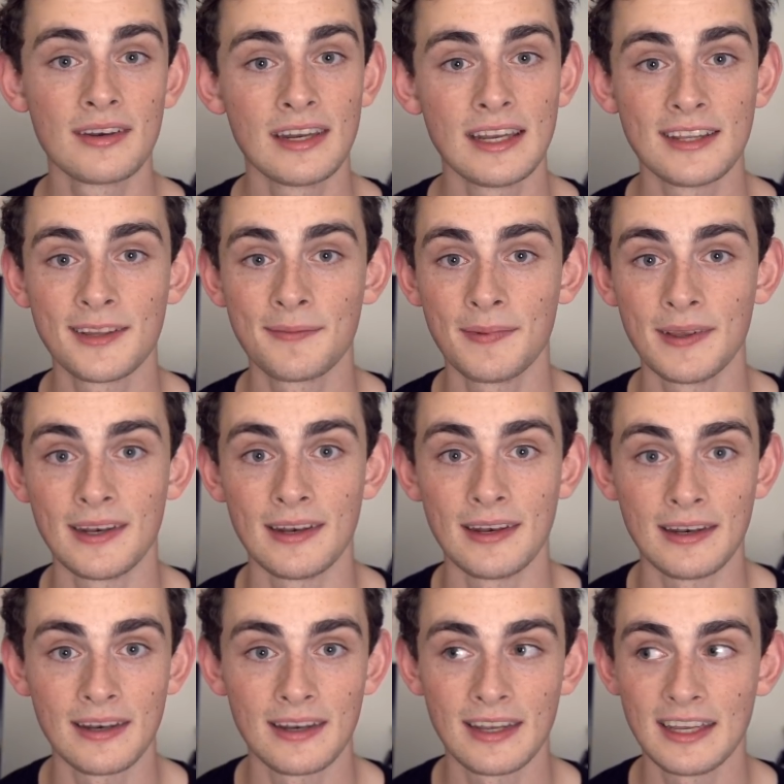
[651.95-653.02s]
It's
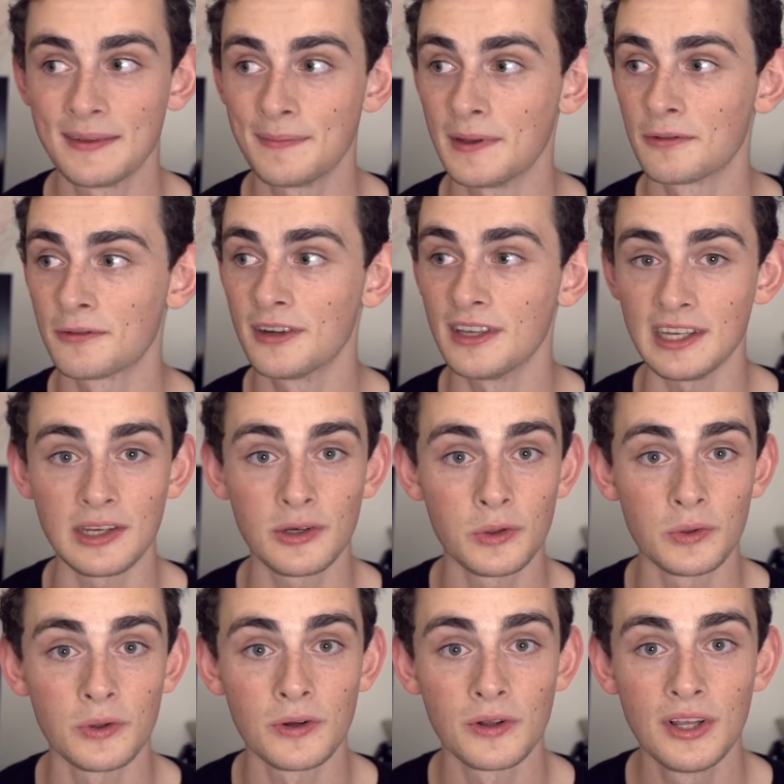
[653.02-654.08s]
been it's been really
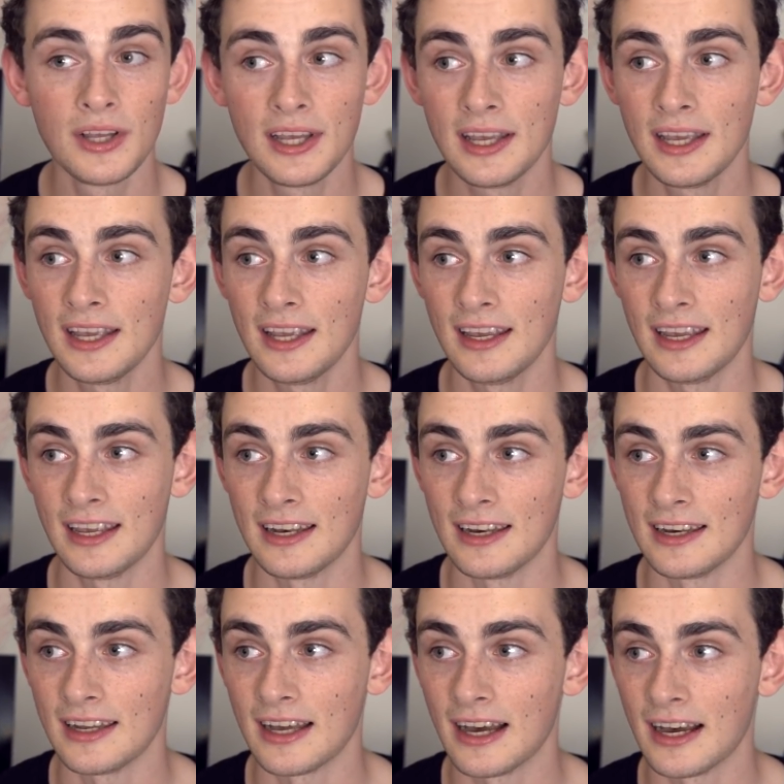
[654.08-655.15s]
cool,
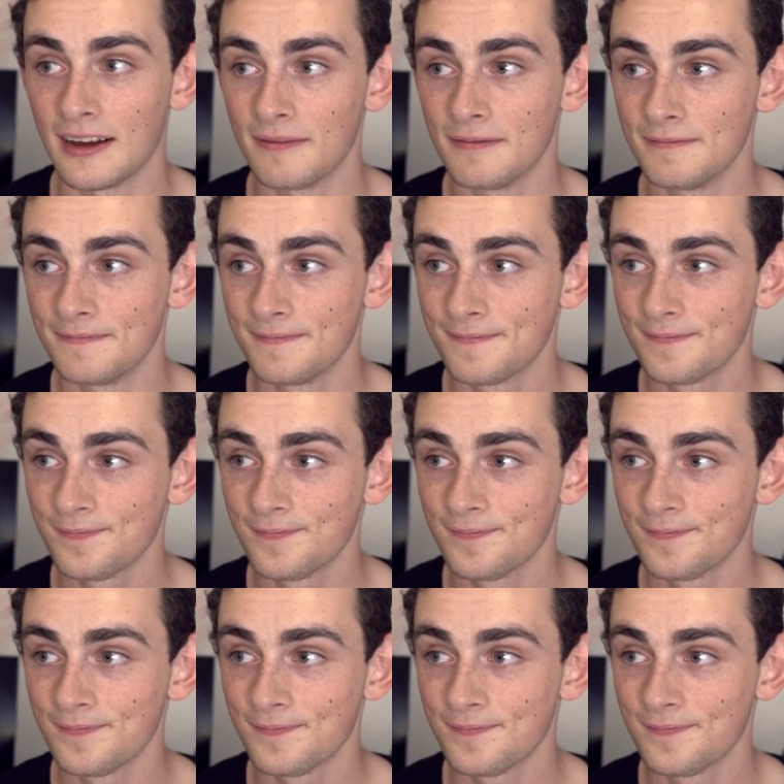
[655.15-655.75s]
and um,